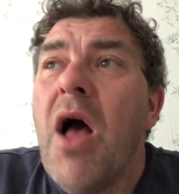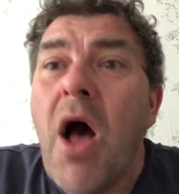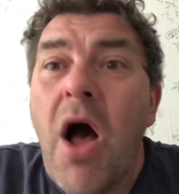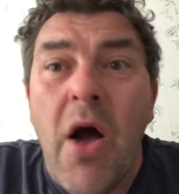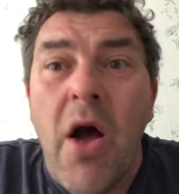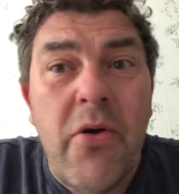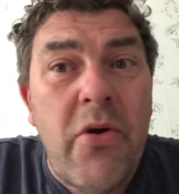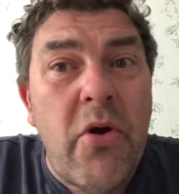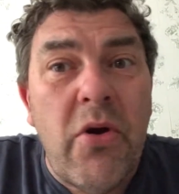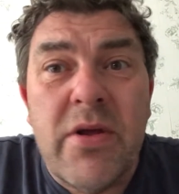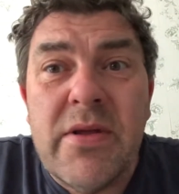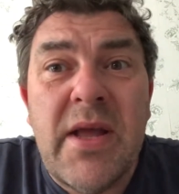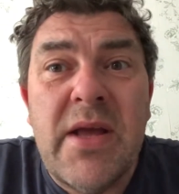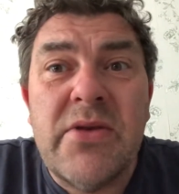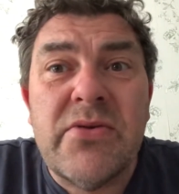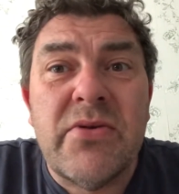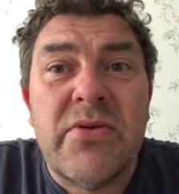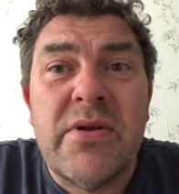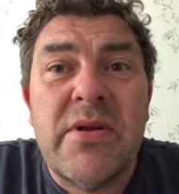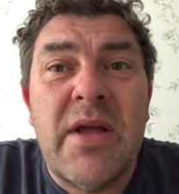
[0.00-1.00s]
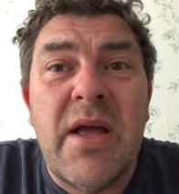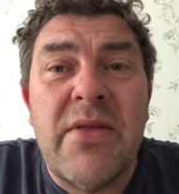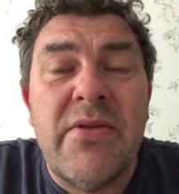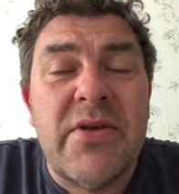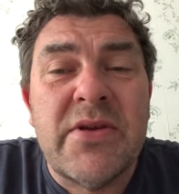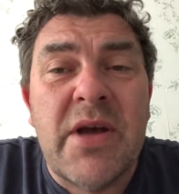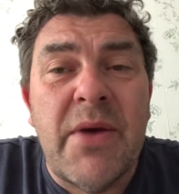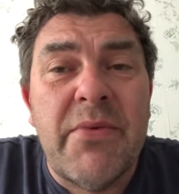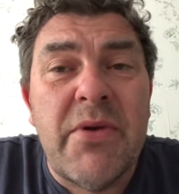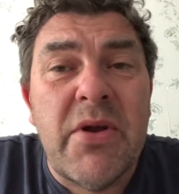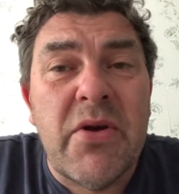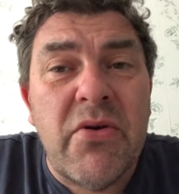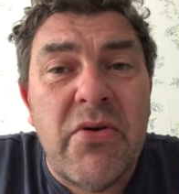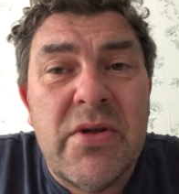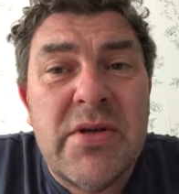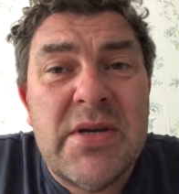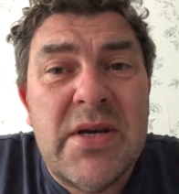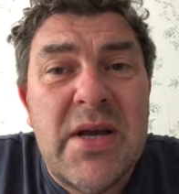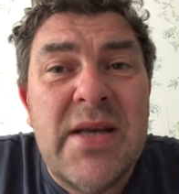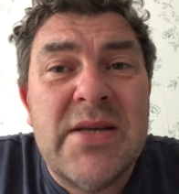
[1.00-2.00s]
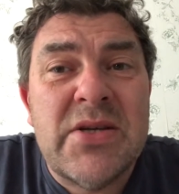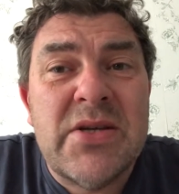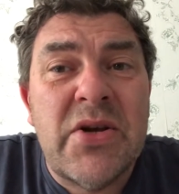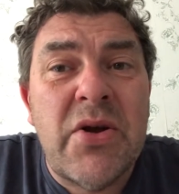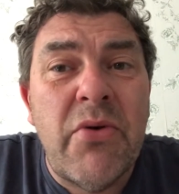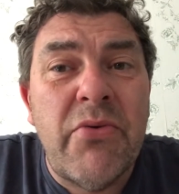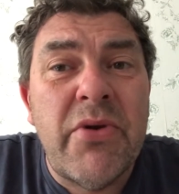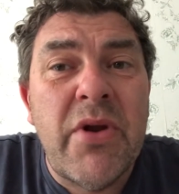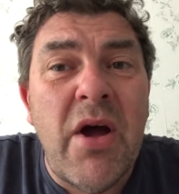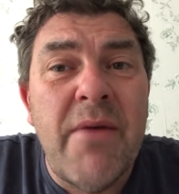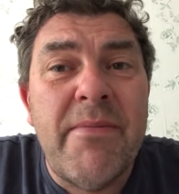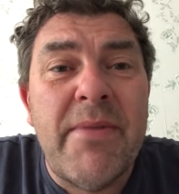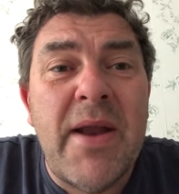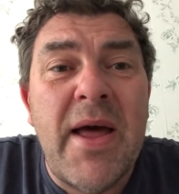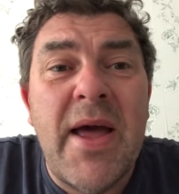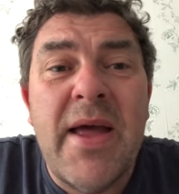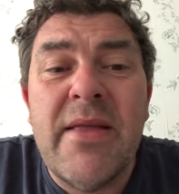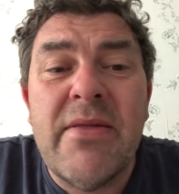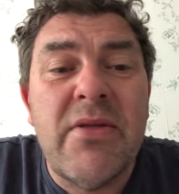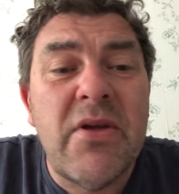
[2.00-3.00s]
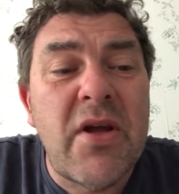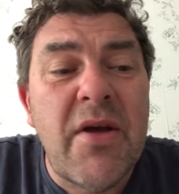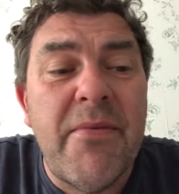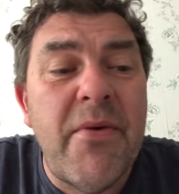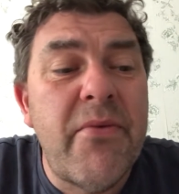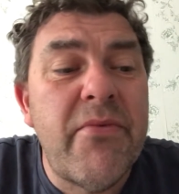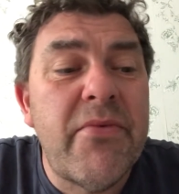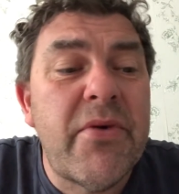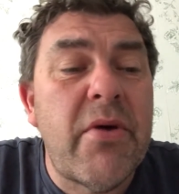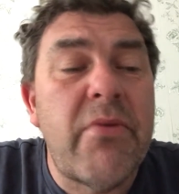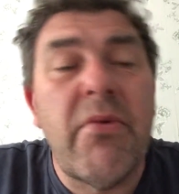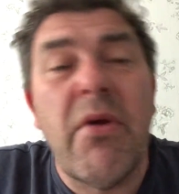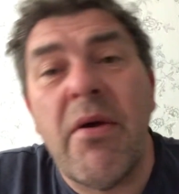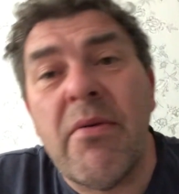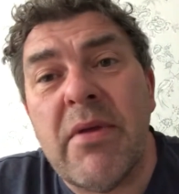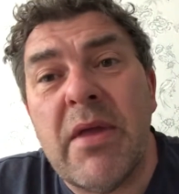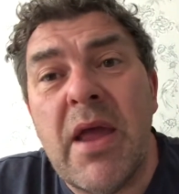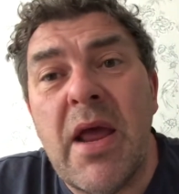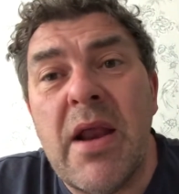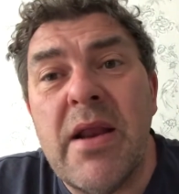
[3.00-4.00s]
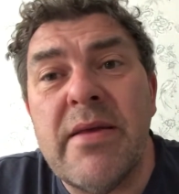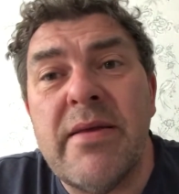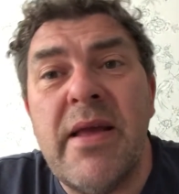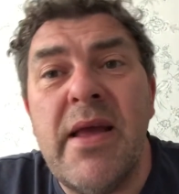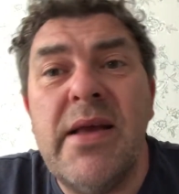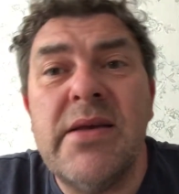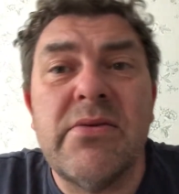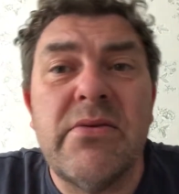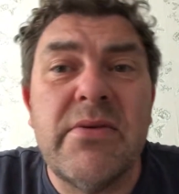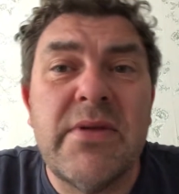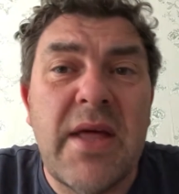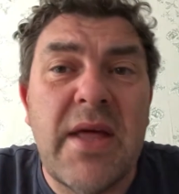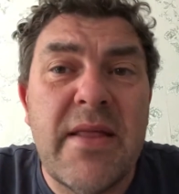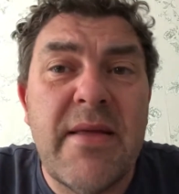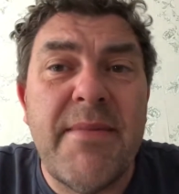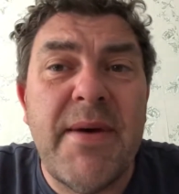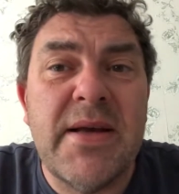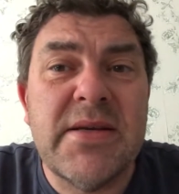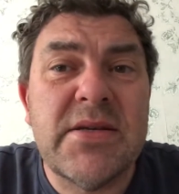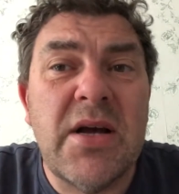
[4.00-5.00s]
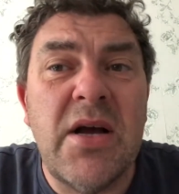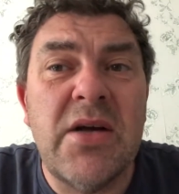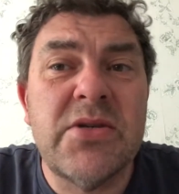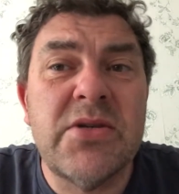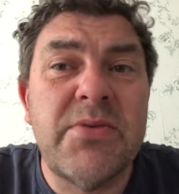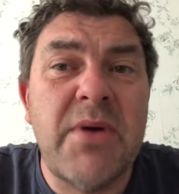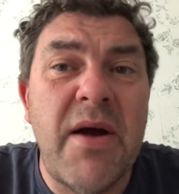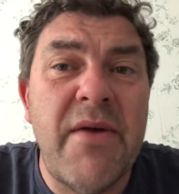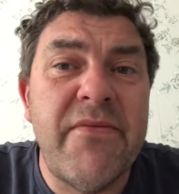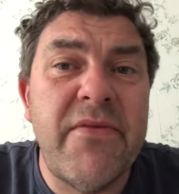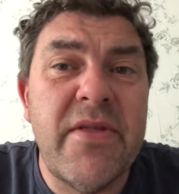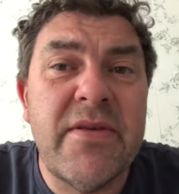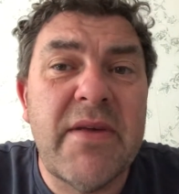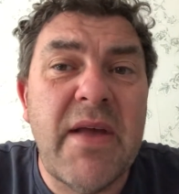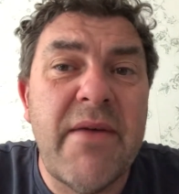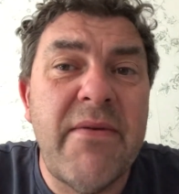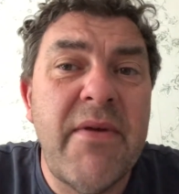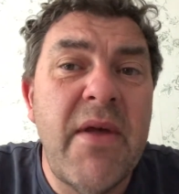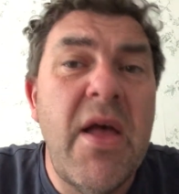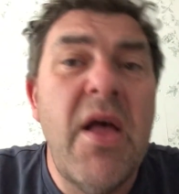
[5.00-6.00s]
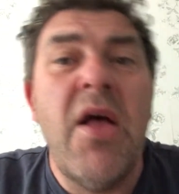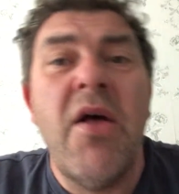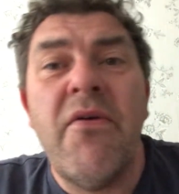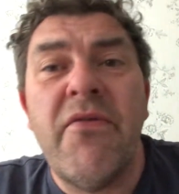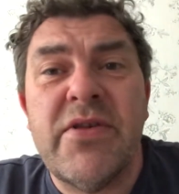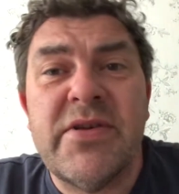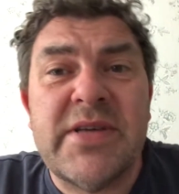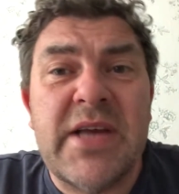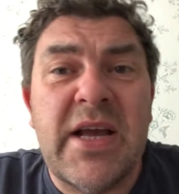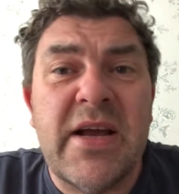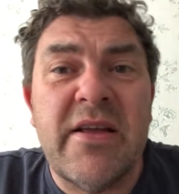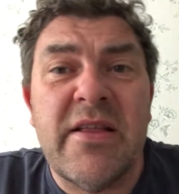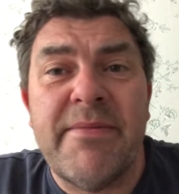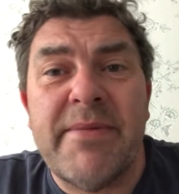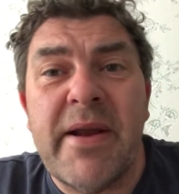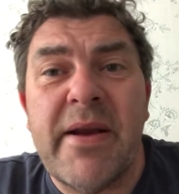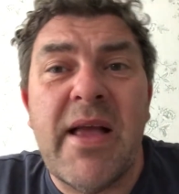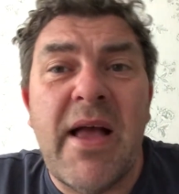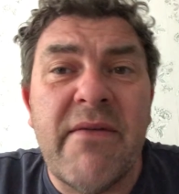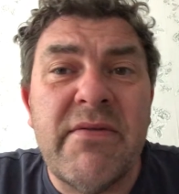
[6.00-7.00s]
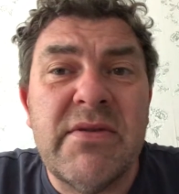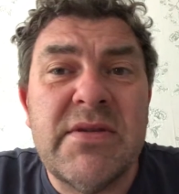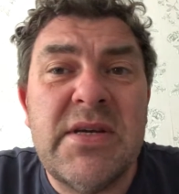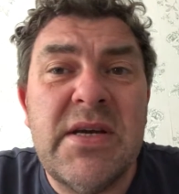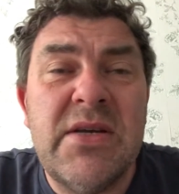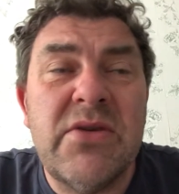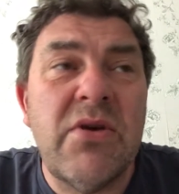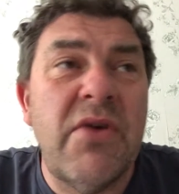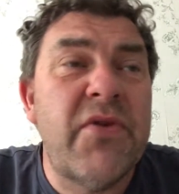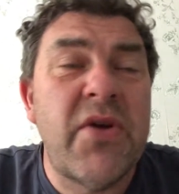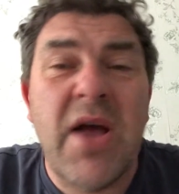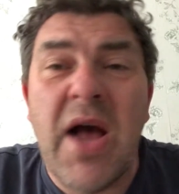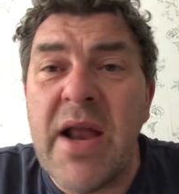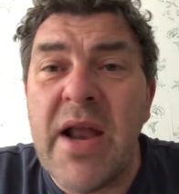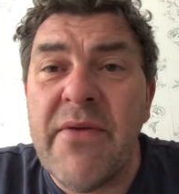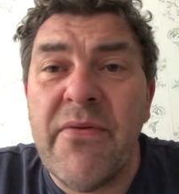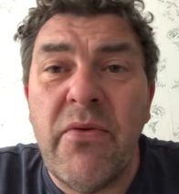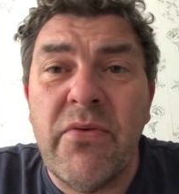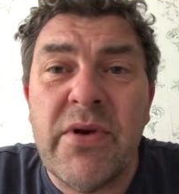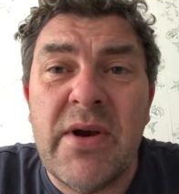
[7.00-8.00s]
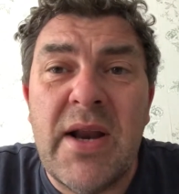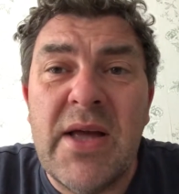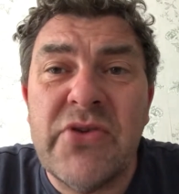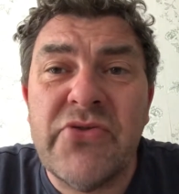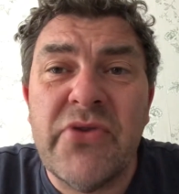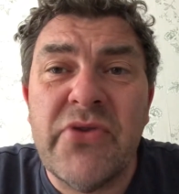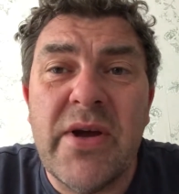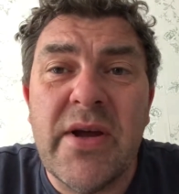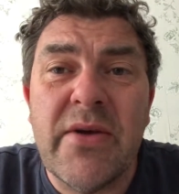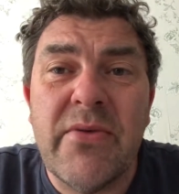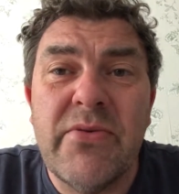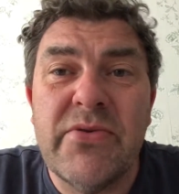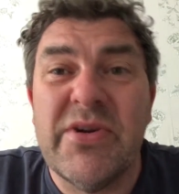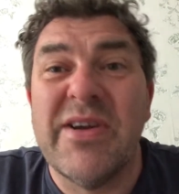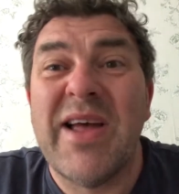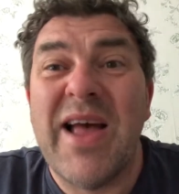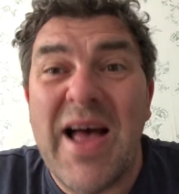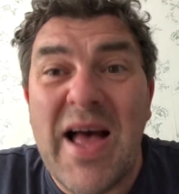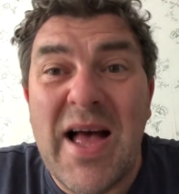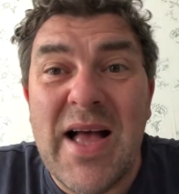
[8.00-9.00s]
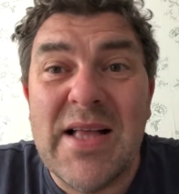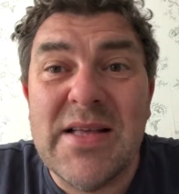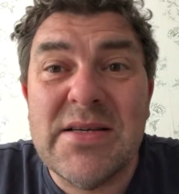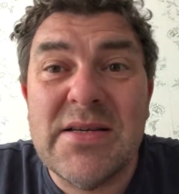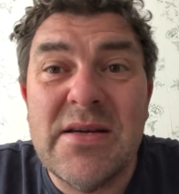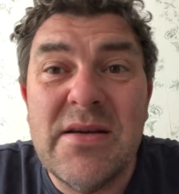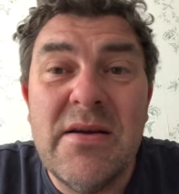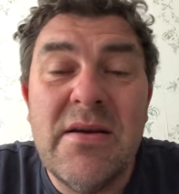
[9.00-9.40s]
I've got a diesel, and at the time when I got the diesel, it's an 09 plate. The government were going, get a diesel, they're the best cars to have for the sake of the planet, have a diesel. If you can't afford electric, which I can't,